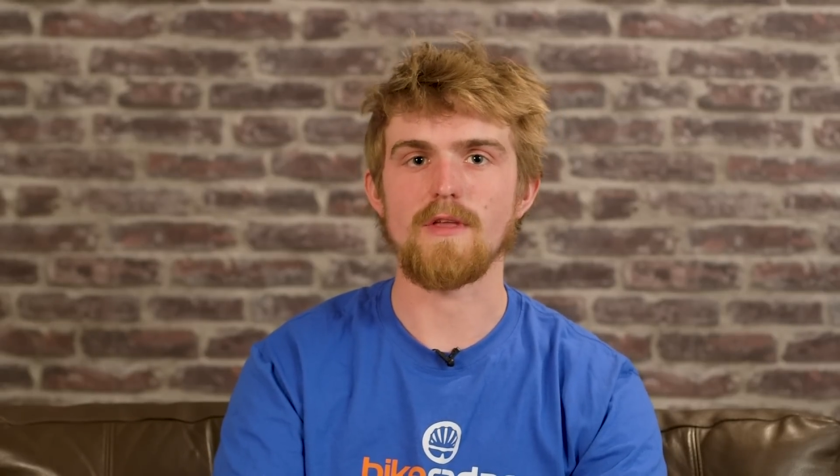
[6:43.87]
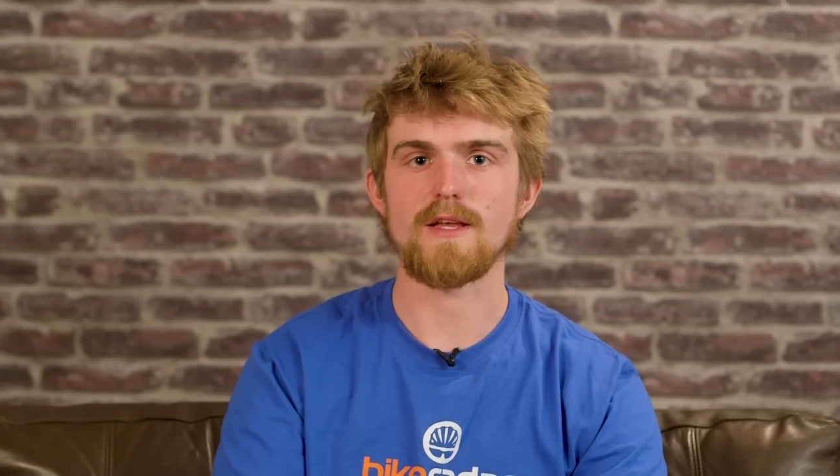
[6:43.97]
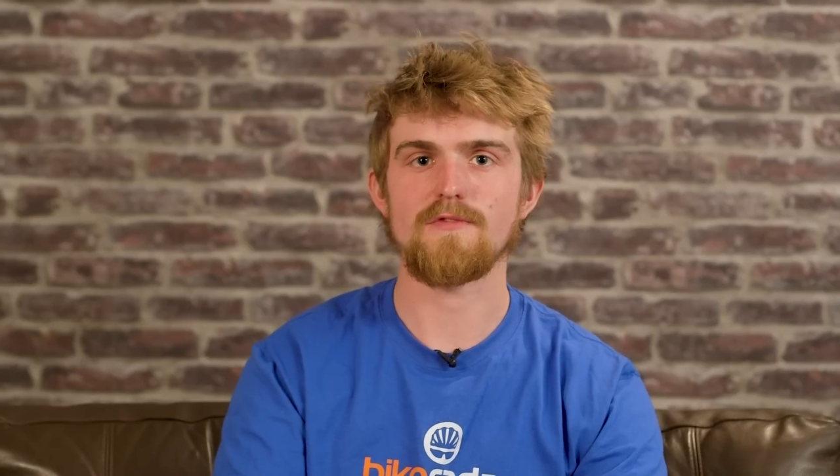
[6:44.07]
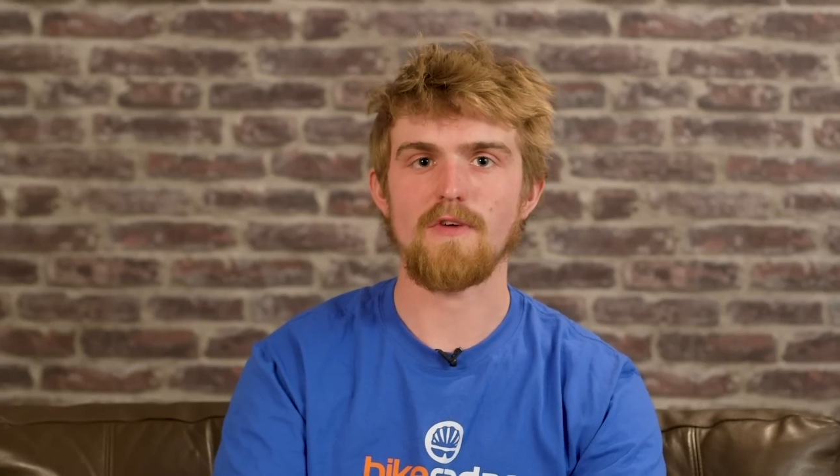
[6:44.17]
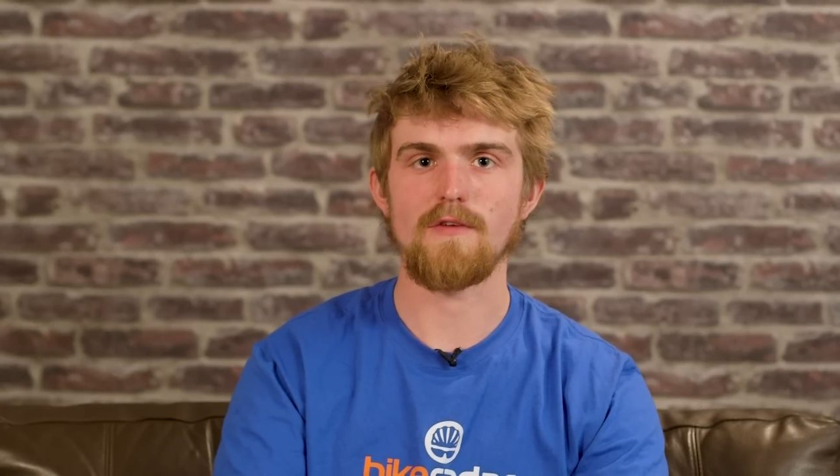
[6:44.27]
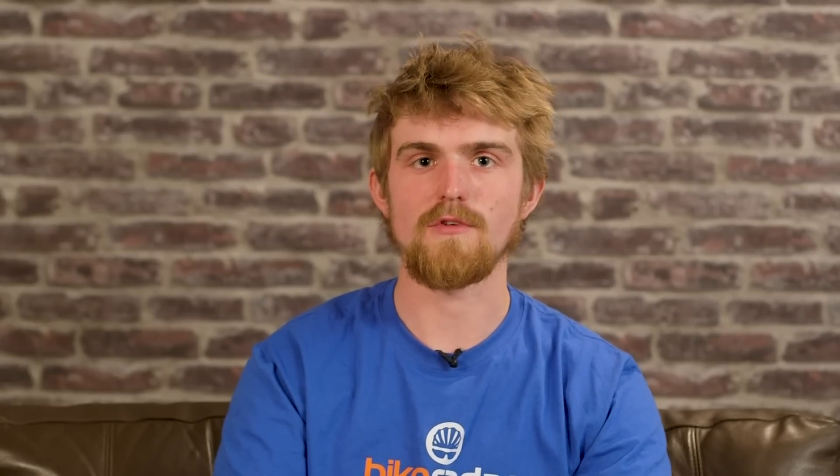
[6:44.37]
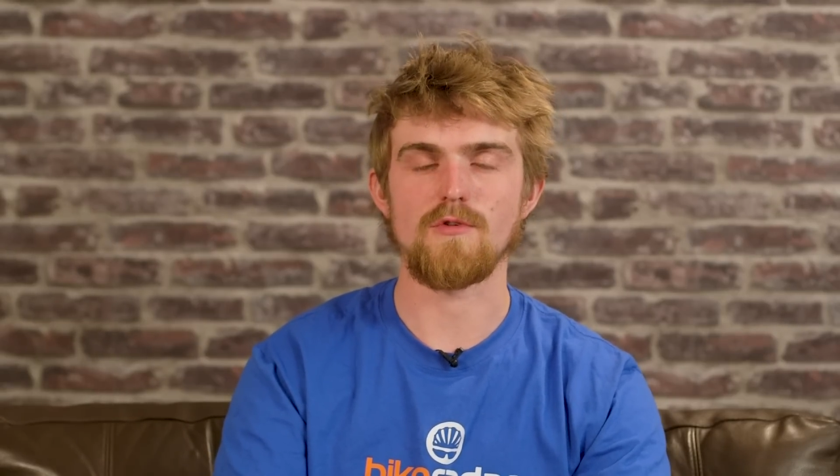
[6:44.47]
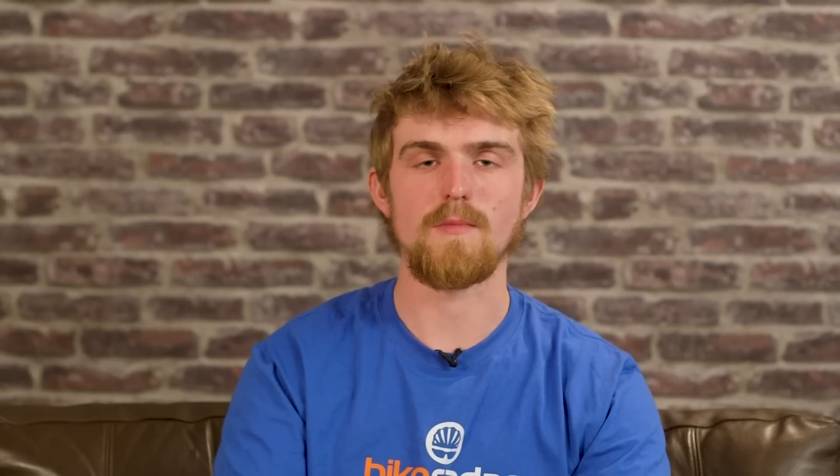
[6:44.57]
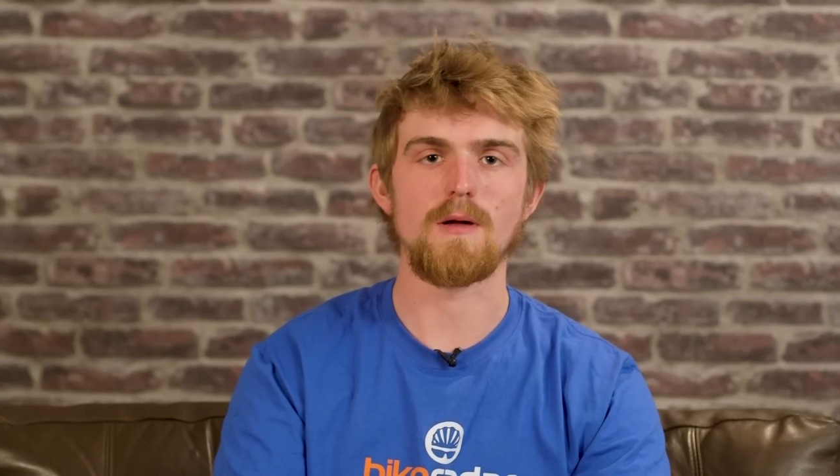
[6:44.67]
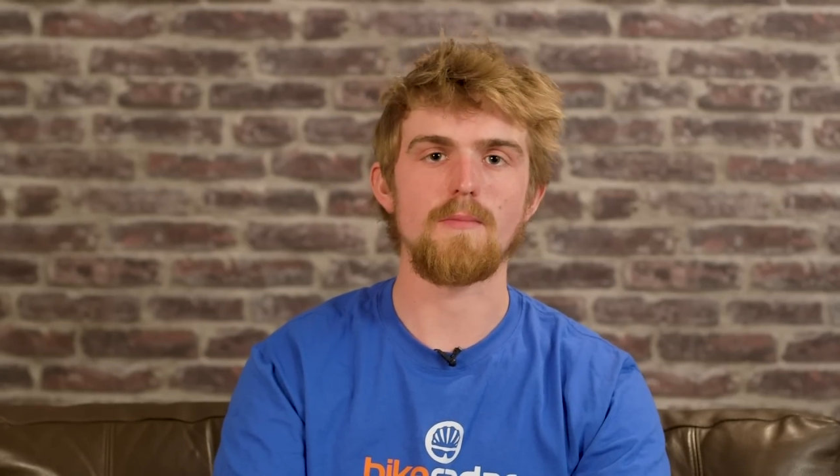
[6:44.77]
this
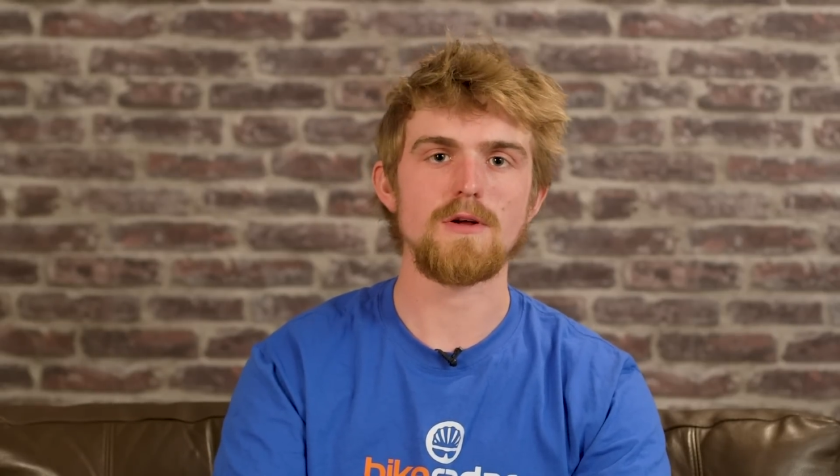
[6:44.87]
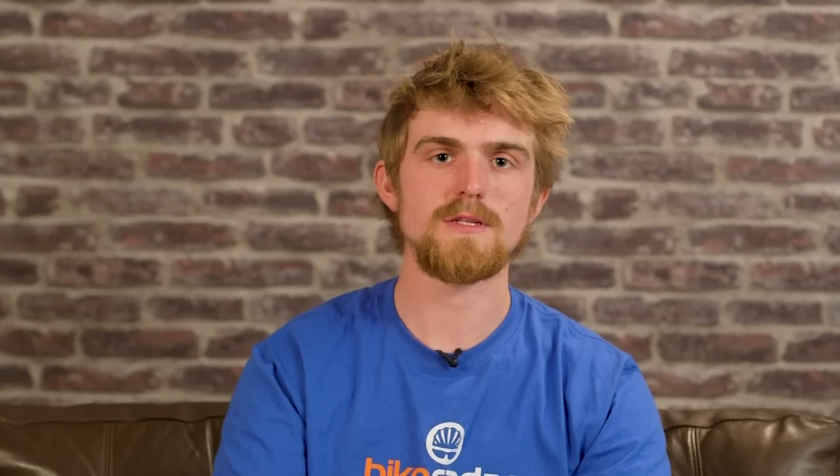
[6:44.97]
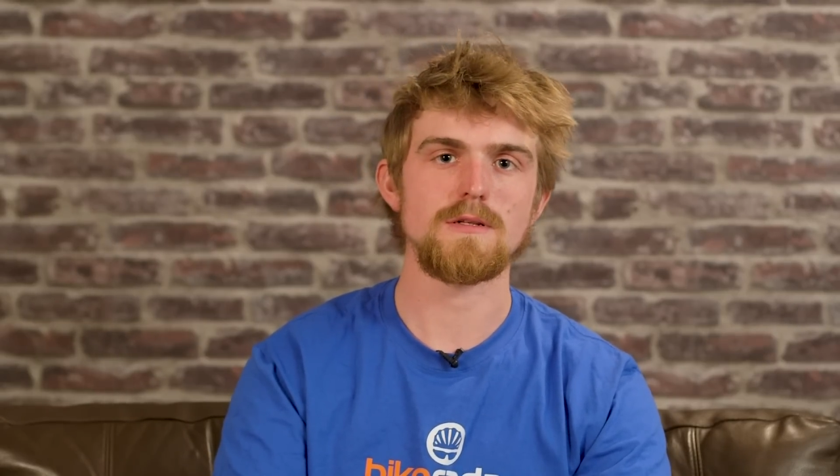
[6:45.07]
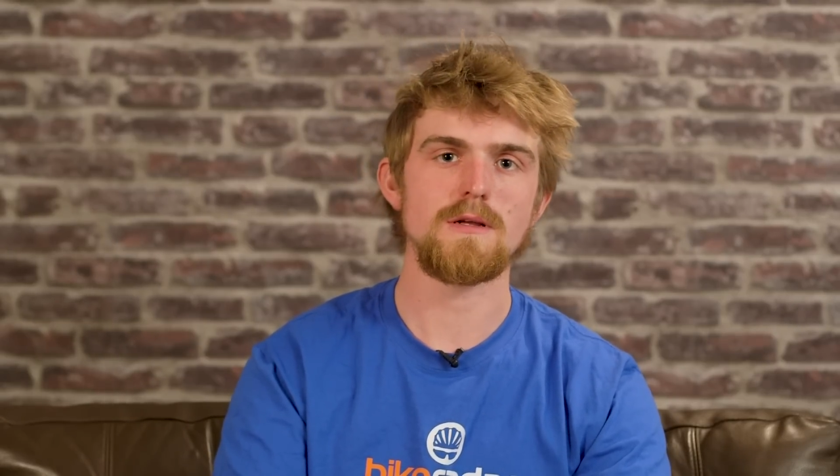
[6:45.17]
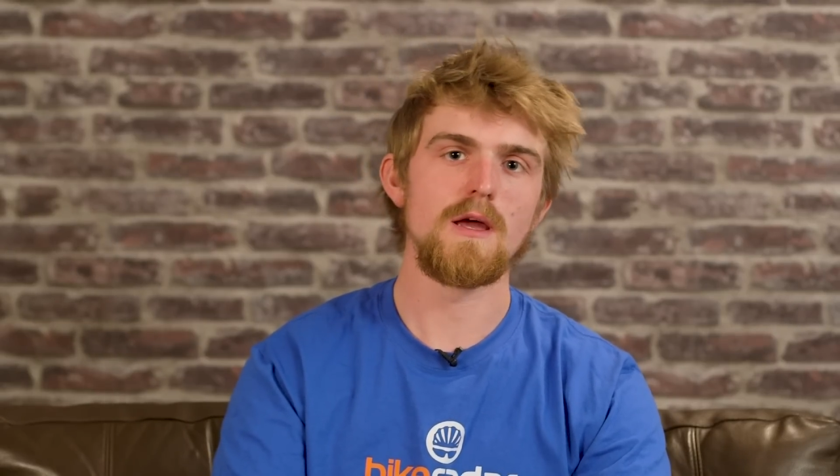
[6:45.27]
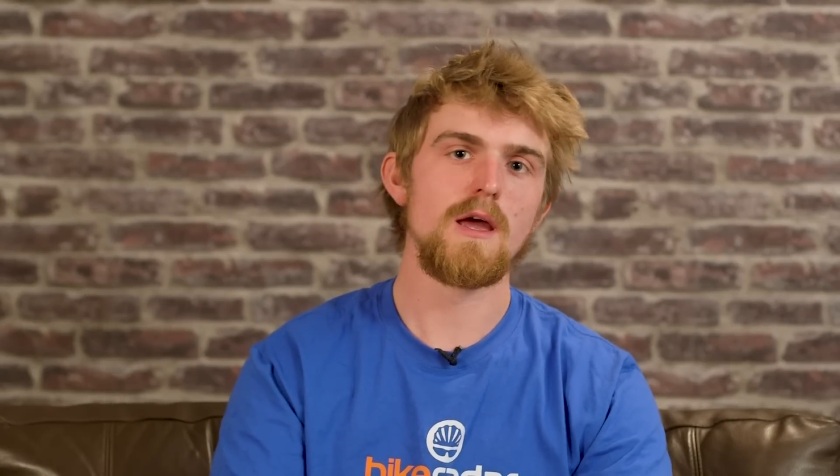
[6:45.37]
500 ml bottle,